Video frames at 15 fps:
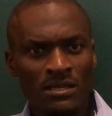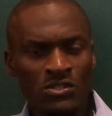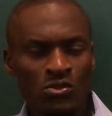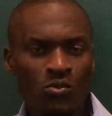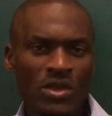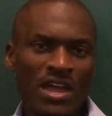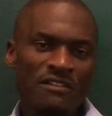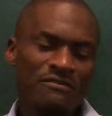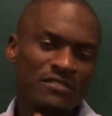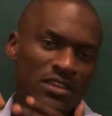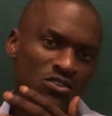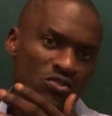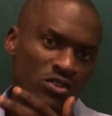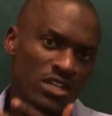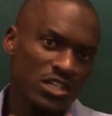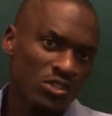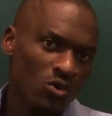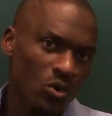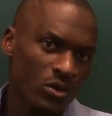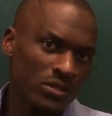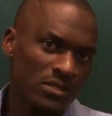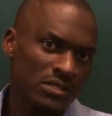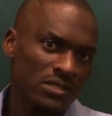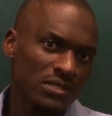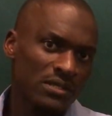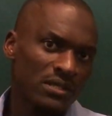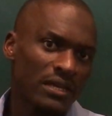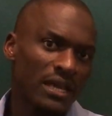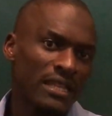So we have the unit cost